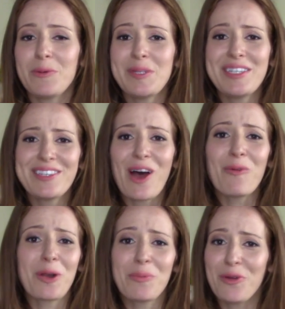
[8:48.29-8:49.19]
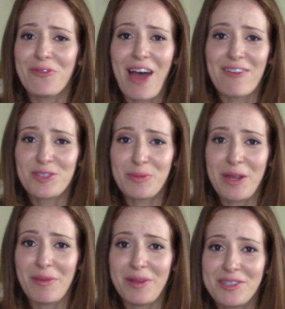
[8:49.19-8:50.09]
We did not want to move after
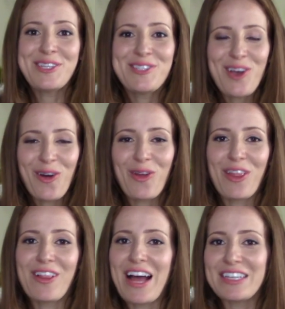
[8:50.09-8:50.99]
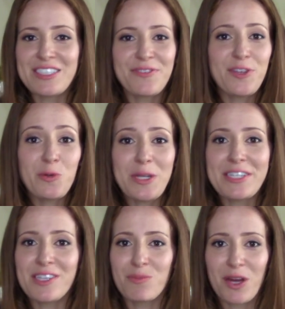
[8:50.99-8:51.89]
babies. So the last few
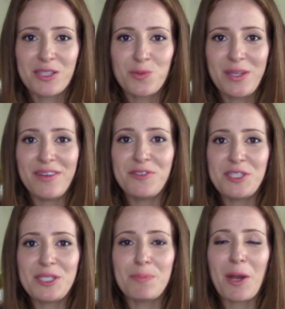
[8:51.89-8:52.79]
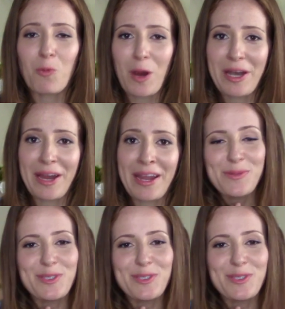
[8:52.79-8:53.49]
weeks and months, we have just been waiting.